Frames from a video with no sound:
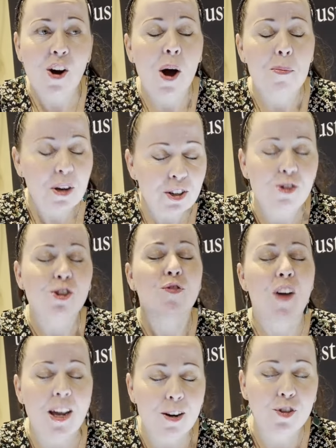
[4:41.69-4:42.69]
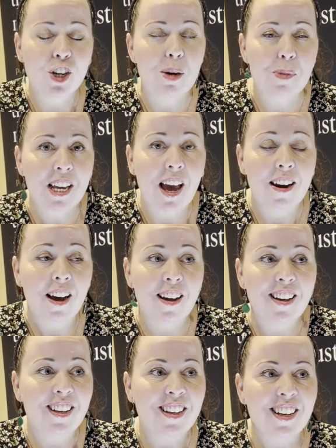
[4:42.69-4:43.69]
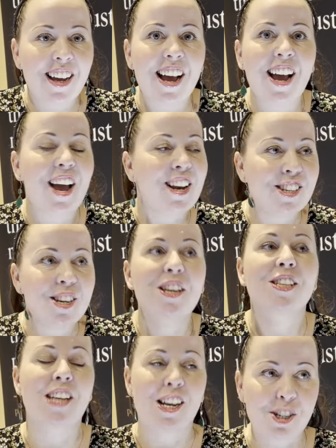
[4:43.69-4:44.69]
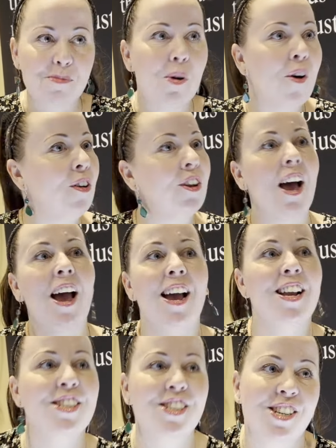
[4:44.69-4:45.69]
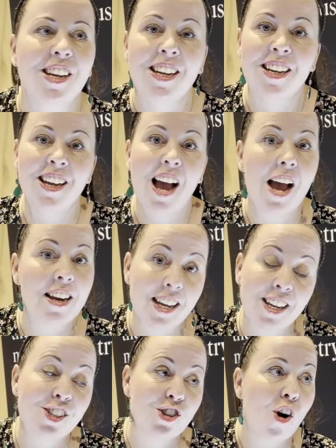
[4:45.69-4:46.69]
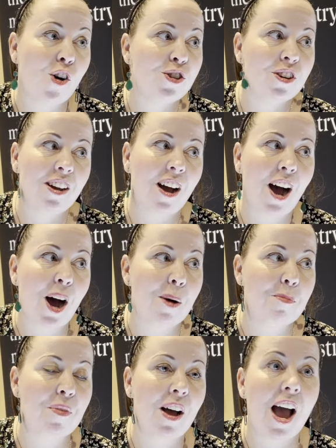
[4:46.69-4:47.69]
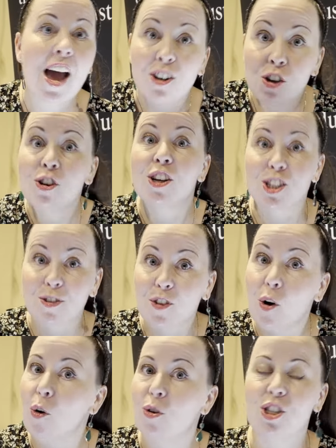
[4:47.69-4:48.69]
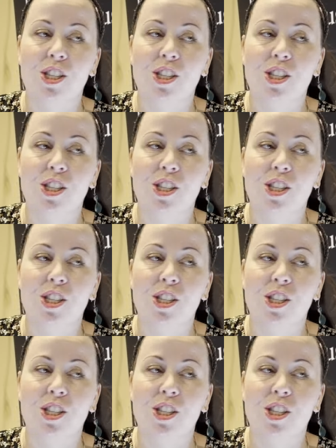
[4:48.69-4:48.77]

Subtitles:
I'm a huge fan of Jen McKenna and Natasha Mole and Ing Jong and Lucas, of course.